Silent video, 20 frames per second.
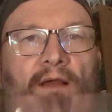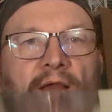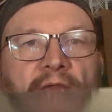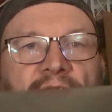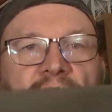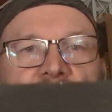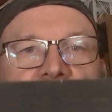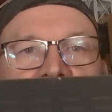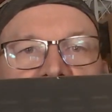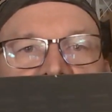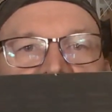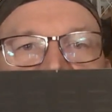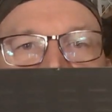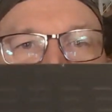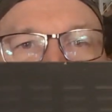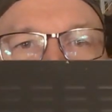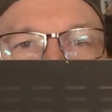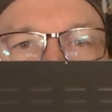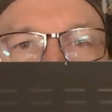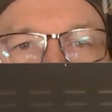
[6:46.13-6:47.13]
I think
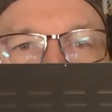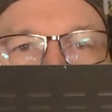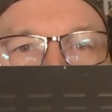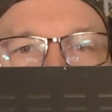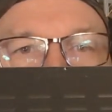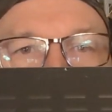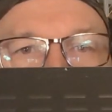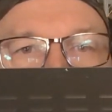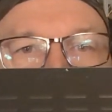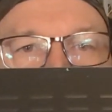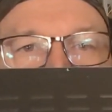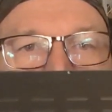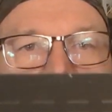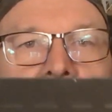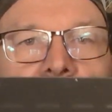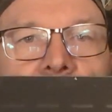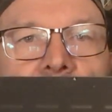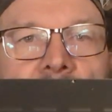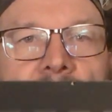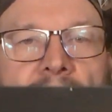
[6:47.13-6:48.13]
this
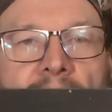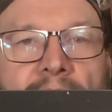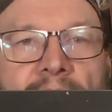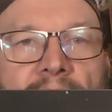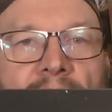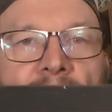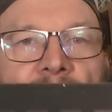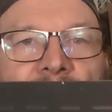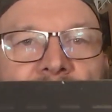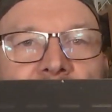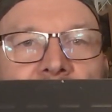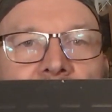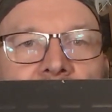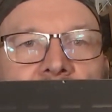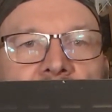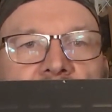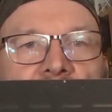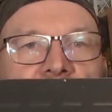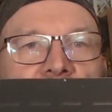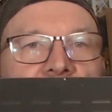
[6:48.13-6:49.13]
will come in
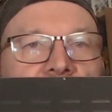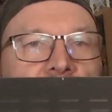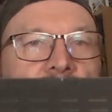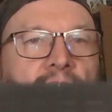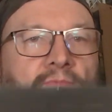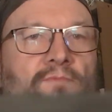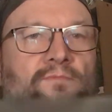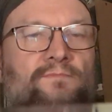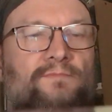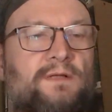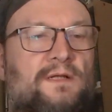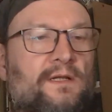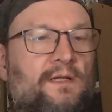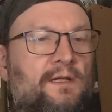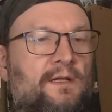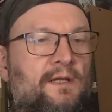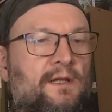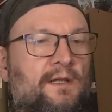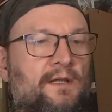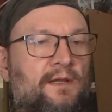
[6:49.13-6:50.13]
handy
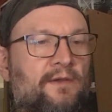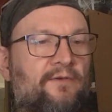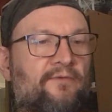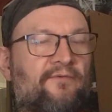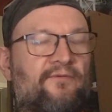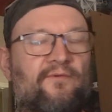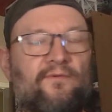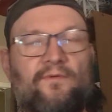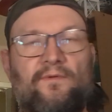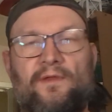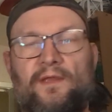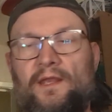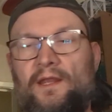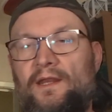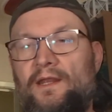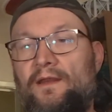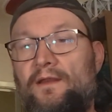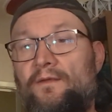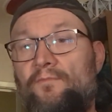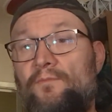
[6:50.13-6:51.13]

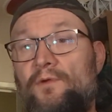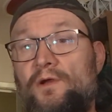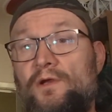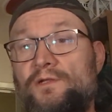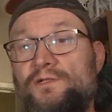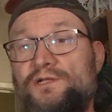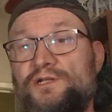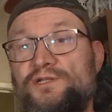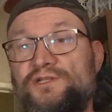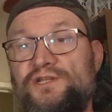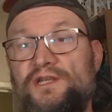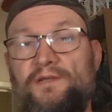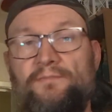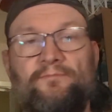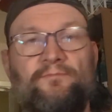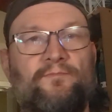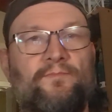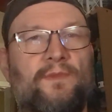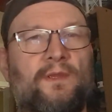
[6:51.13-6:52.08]
in an emergency